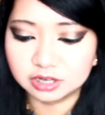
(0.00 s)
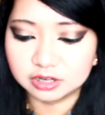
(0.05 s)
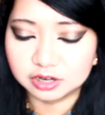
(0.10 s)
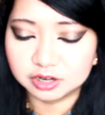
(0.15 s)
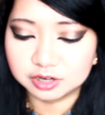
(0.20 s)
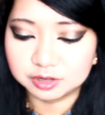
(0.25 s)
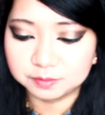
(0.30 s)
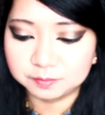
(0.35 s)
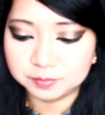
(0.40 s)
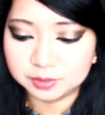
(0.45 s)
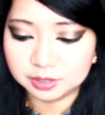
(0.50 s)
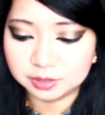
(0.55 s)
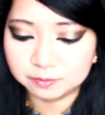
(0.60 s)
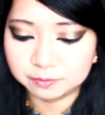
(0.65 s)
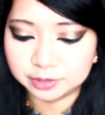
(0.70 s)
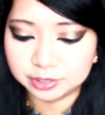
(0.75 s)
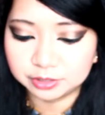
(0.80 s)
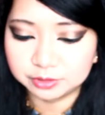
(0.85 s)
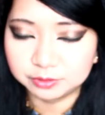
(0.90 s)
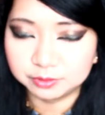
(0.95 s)
not going to be
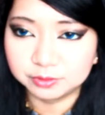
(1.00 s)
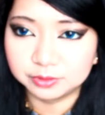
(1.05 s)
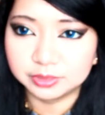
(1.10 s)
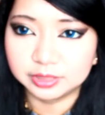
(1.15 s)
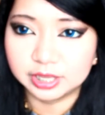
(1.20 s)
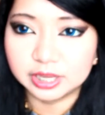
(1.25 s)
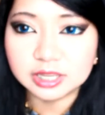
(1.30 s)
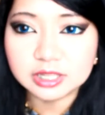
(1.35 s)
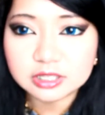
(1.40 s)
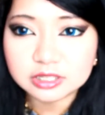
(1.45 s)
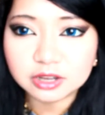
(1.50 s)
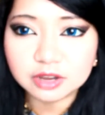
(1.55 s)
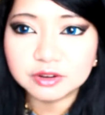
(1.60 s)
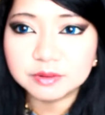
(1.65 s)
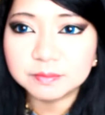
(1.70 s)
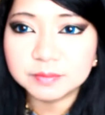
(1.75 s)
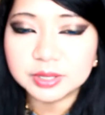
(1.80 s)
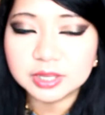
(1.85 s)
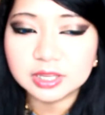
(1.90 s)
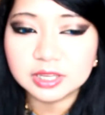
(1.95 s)
what you think it's going
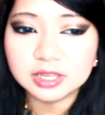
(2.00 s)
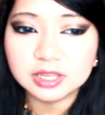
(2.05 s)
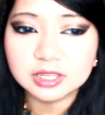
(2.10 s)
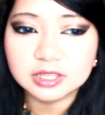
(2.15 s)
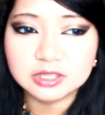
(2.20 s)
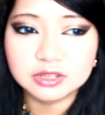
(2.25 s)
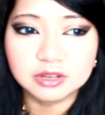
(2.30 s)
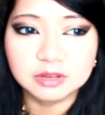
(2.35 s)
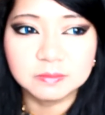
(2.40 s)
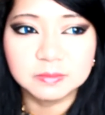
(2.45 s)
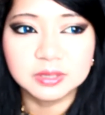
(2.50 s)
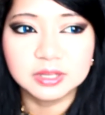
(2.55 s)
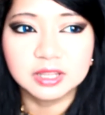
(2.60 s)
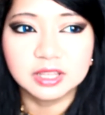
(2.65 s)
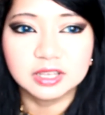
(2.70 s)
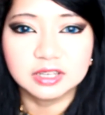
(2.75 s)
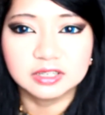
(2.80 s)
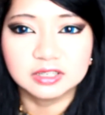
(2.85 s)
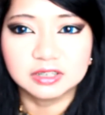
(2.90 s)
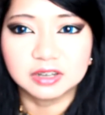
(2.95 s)
to be. It's going to be
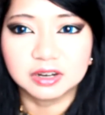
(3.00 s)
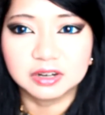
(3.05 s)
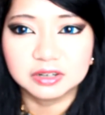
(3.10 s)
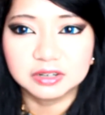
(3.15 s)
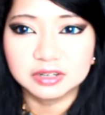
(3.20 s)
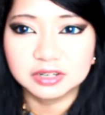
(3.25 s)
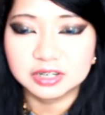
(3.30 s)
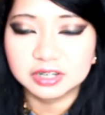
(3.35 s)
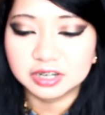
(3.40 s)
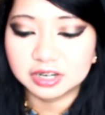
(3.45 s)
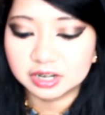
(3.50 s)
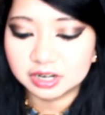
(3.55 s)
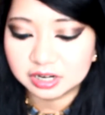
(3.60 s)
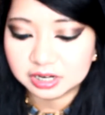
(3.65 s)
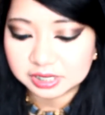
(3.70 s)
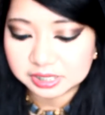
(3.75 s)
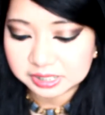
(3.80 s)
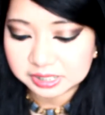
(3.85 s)
like darker.